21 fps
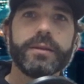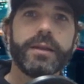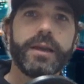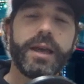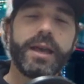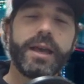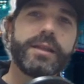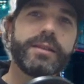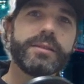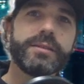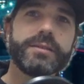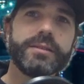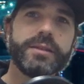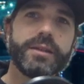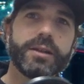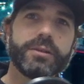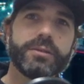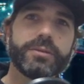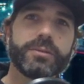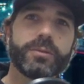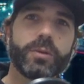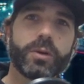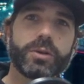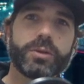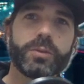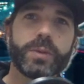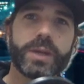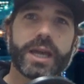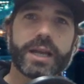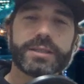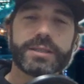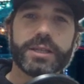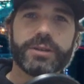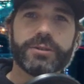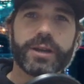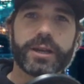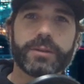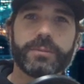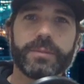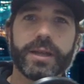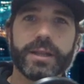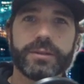And, you know, what do we actually
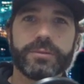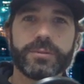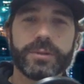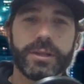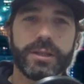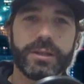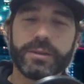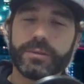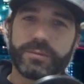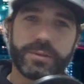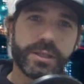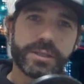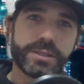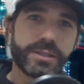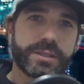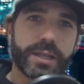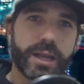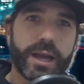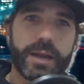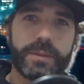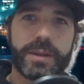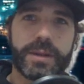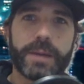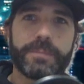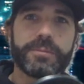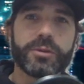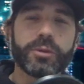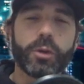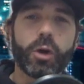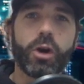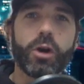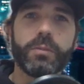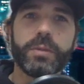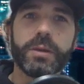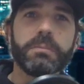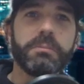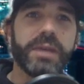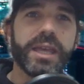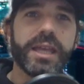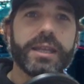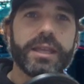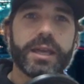recommend? This time it happened to all be
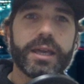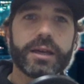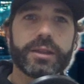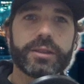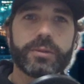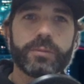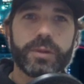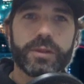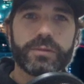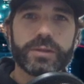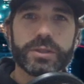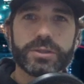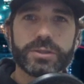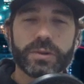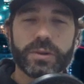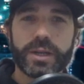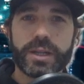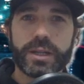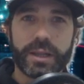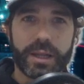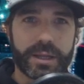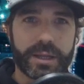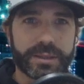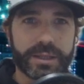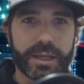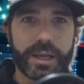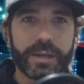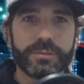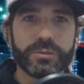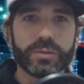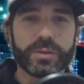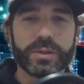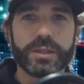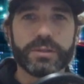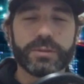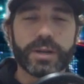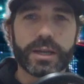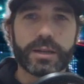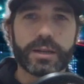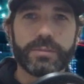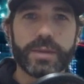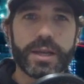media that we've enjoyed. A lot of times we
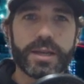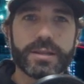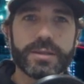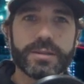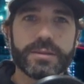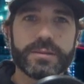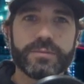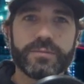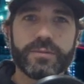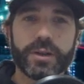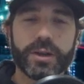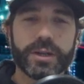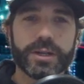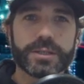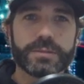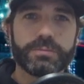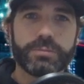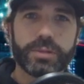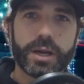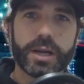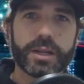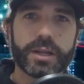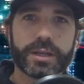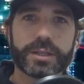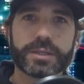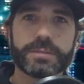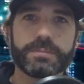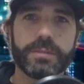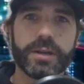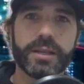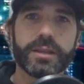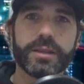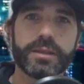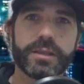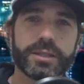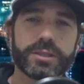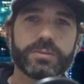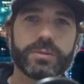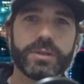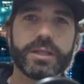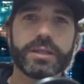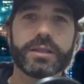recommend various products, but
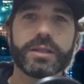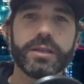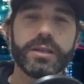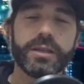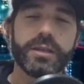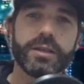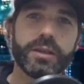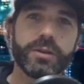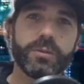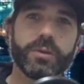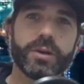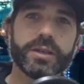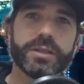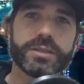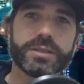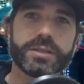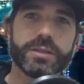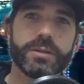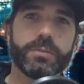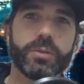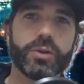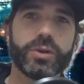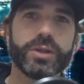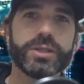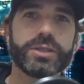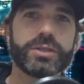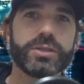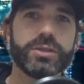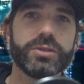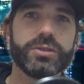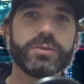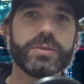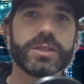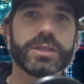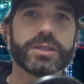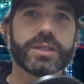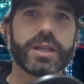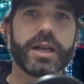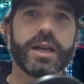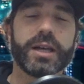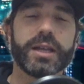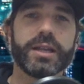this week it was The Boys 2, which
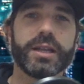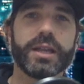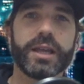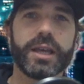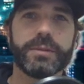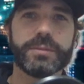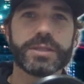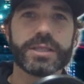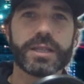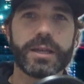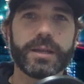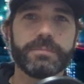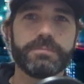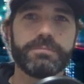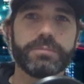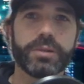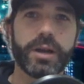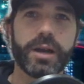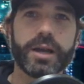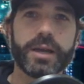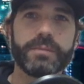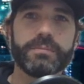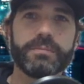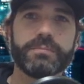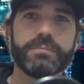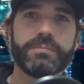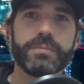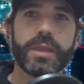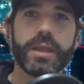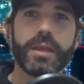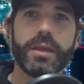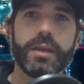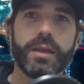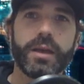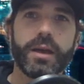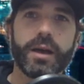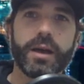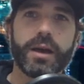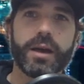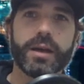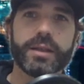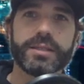is on Amazon Prime,
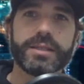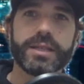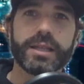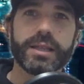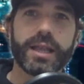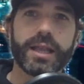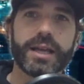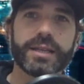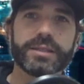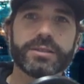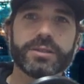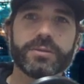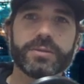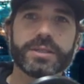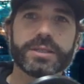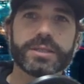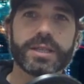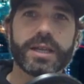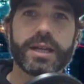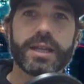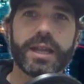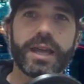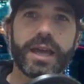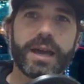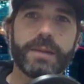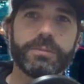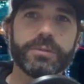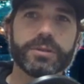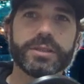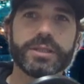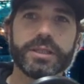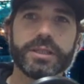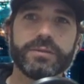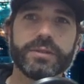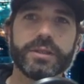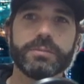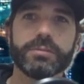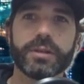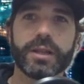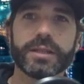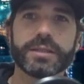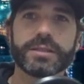Ted Lasso, which is on Apple
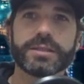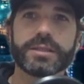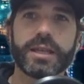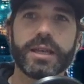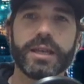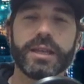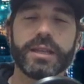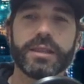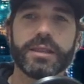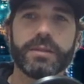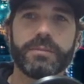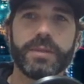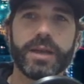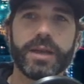TV Plus, and The